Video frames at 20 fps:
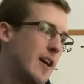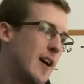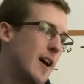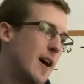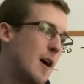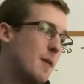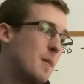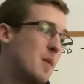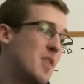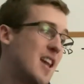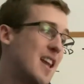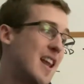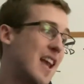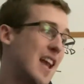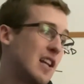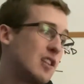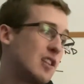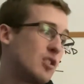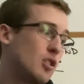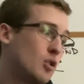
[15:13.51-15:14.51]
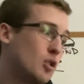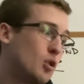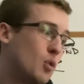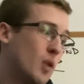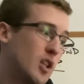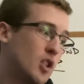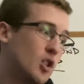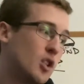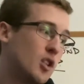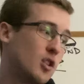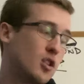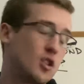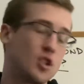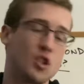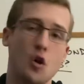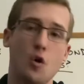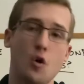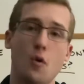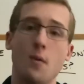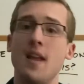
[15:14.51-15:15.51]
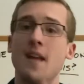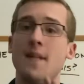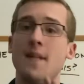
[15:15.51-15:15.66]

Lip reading: and then answer those questions. So